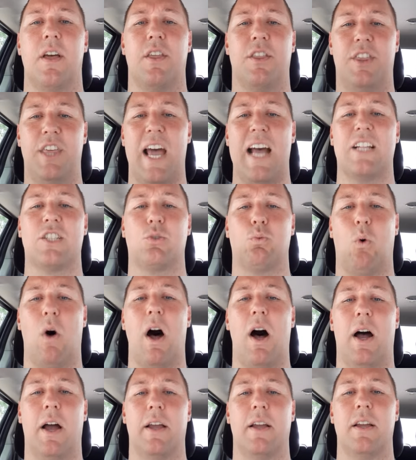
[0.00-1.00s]
That's
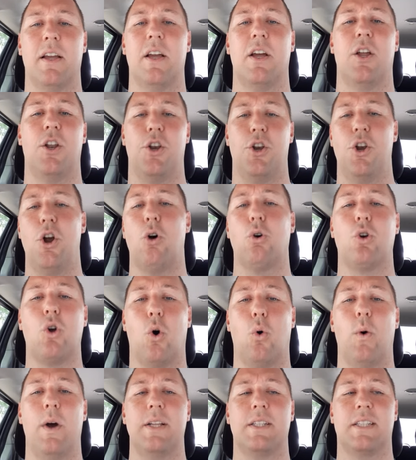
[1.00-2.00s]
why. No
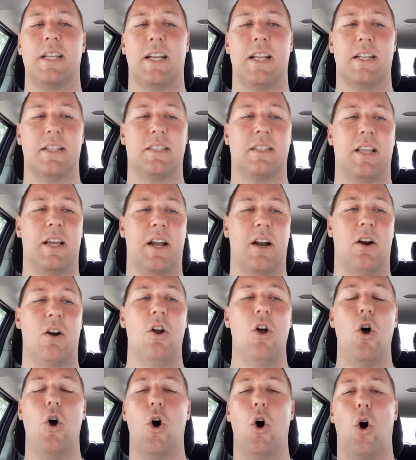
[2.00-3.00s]
coincidence there.
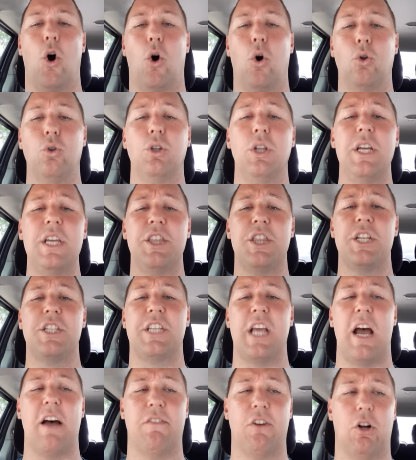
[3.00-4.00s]
Only the
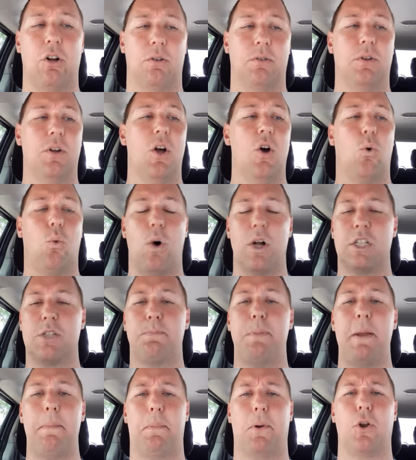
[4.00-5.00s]
devil wants
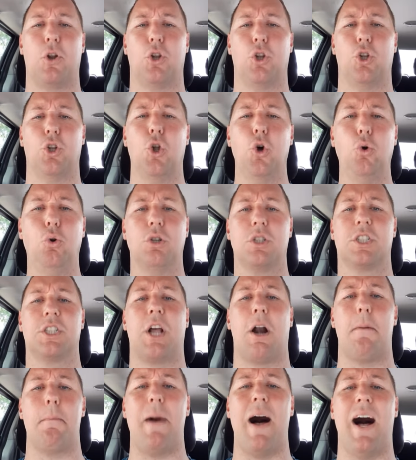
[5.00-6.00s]
people to lose
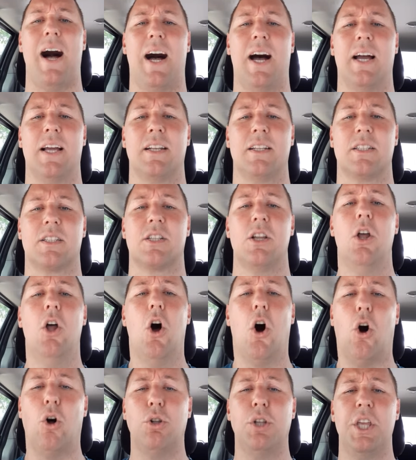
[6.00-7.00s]
their minds.
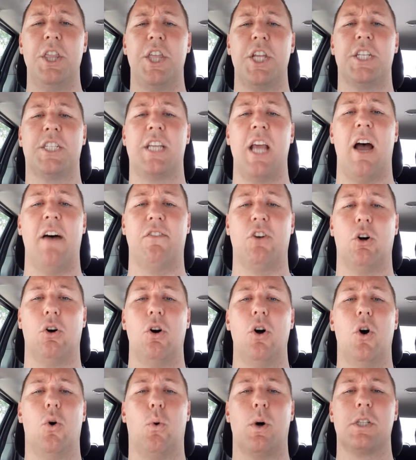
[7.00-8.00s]
Only the devil
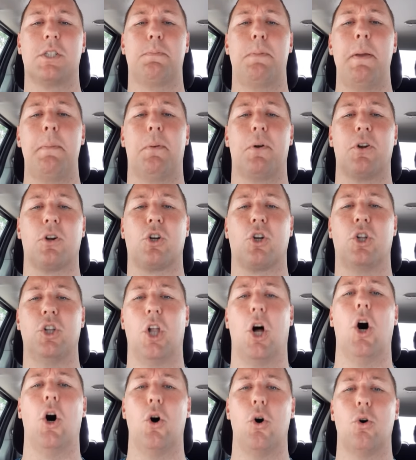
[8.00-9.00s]
wants people to
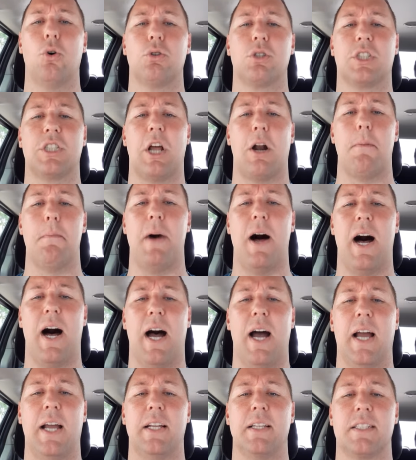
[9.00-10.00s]
close their
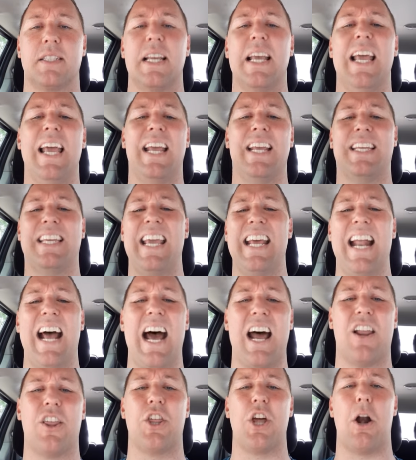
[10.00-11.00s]
minds and get
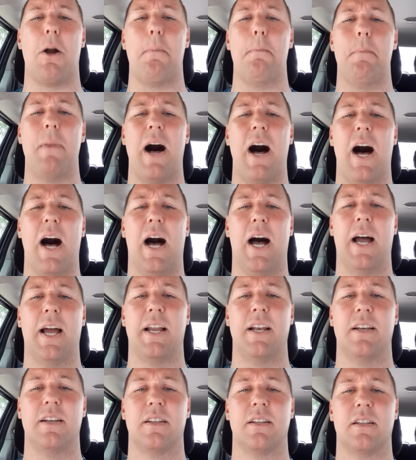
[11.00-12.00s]
out of their
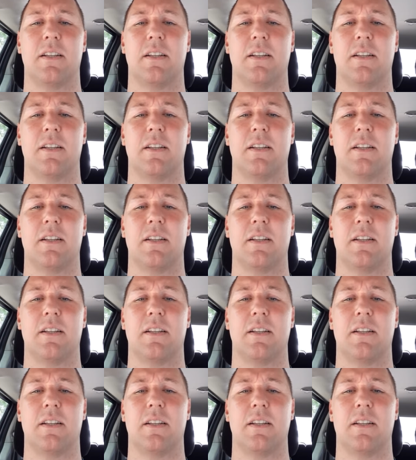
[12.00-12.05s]
mind